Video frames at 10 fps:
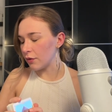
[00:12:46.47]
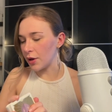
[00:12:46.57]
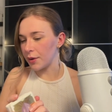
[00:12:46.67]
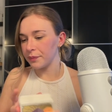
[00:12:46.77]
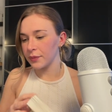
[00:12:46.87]

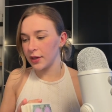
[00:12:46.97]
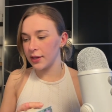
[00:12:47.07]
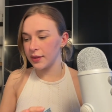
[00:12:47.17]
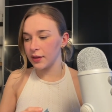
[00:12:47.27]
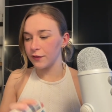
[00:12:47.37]
right.
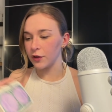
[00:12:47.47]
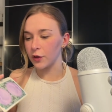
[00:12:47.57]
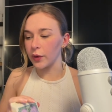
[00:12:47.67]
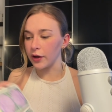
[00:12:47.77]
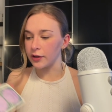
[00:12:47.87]
Anything for
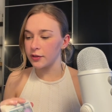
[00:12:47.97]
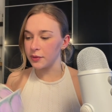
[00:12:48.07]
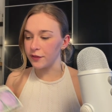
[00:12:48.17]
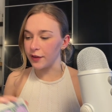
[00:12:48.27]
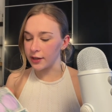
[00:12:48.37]
Aquarius? Some
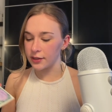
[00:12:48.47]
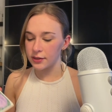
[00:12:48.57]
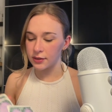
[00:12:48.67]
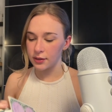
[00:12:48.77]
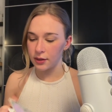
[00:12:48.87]
advice?